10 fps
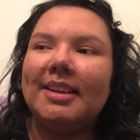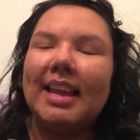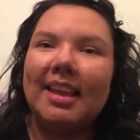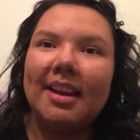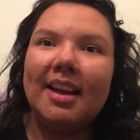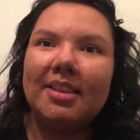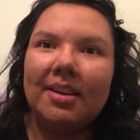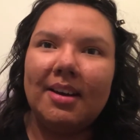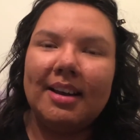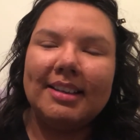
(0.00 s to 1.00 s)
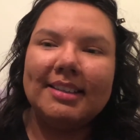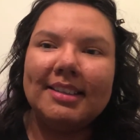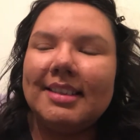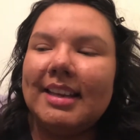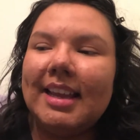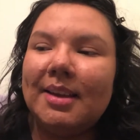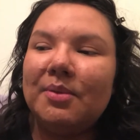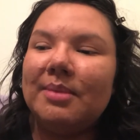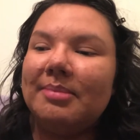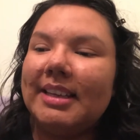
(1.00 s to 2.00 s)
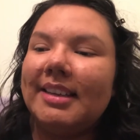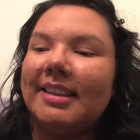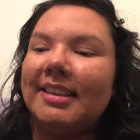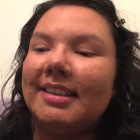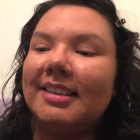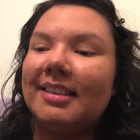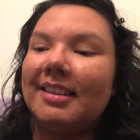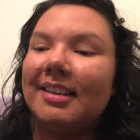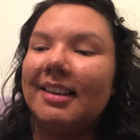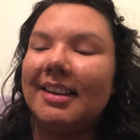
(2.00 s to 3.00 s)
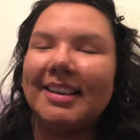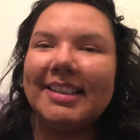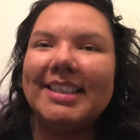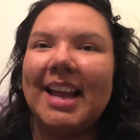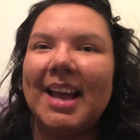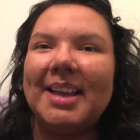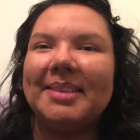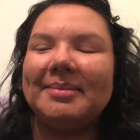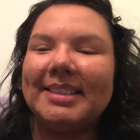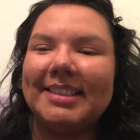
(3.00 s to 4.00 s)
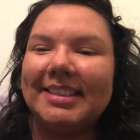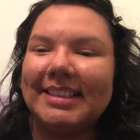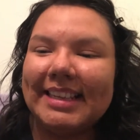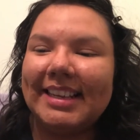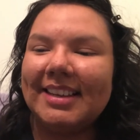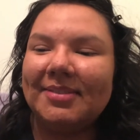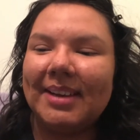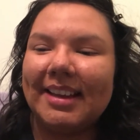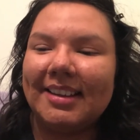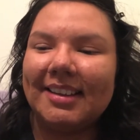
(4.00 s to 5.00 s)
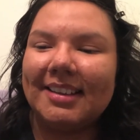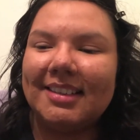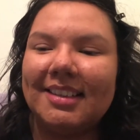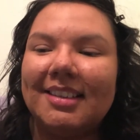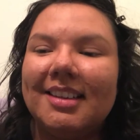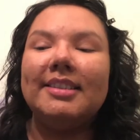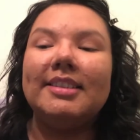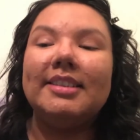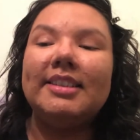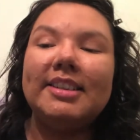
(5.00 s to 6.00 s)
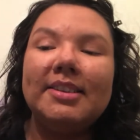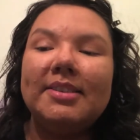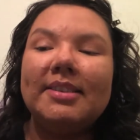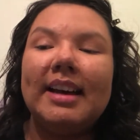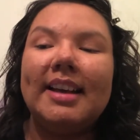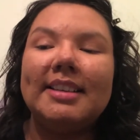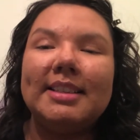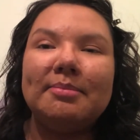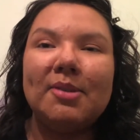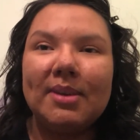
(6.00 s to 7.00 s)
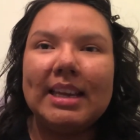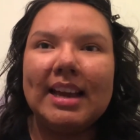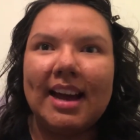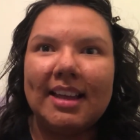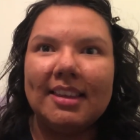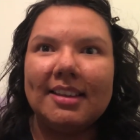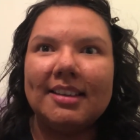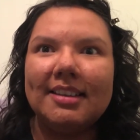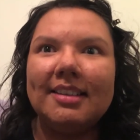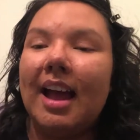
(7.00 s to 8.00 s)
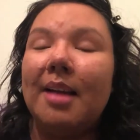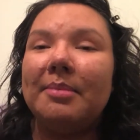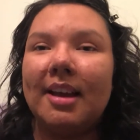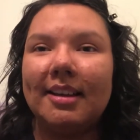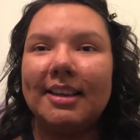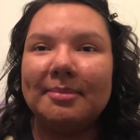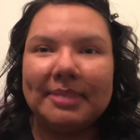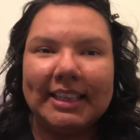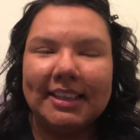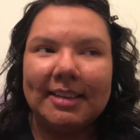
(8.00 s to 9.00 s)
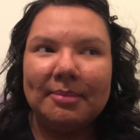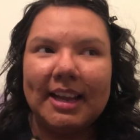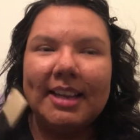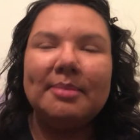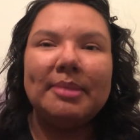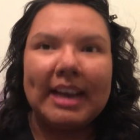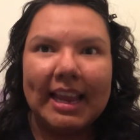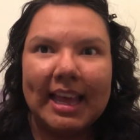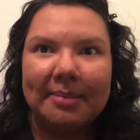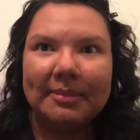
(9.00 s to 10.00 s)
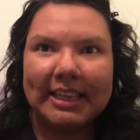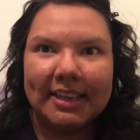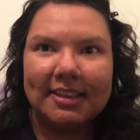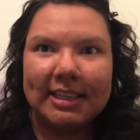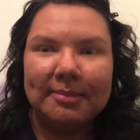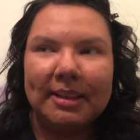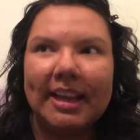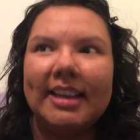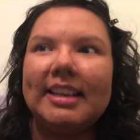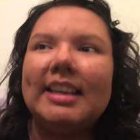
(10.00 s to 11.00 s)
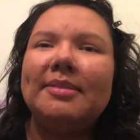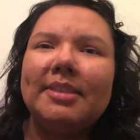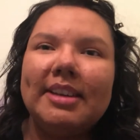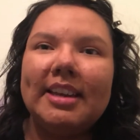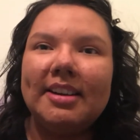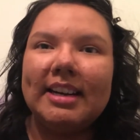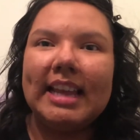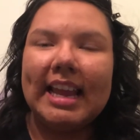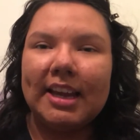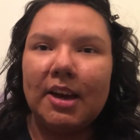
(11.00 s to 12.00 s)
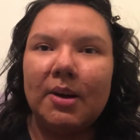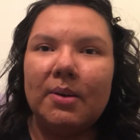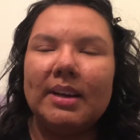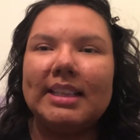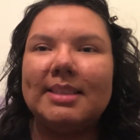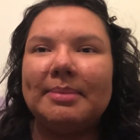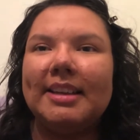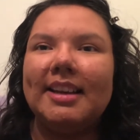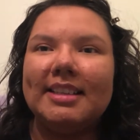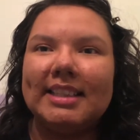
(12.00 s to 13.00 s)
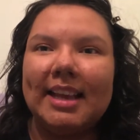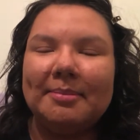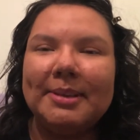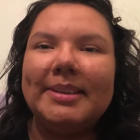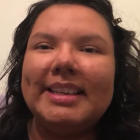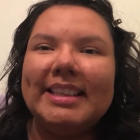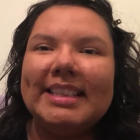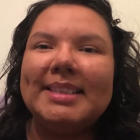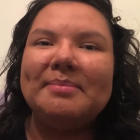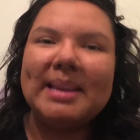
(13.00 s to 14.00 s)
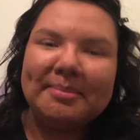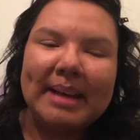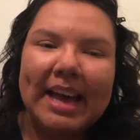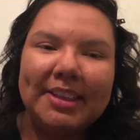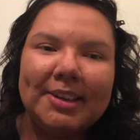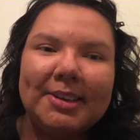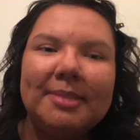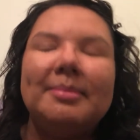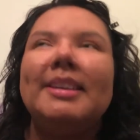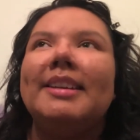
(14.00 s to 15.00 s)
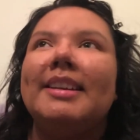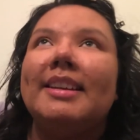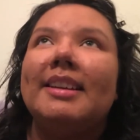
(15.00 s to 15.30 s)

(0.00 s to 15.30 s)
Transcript: and I thought today would be a good time to see if I could do a smoky eye look. I'm not completely blind, but I am legally blind. And if you hear an echo, it's because I'm doing this in my bathroom.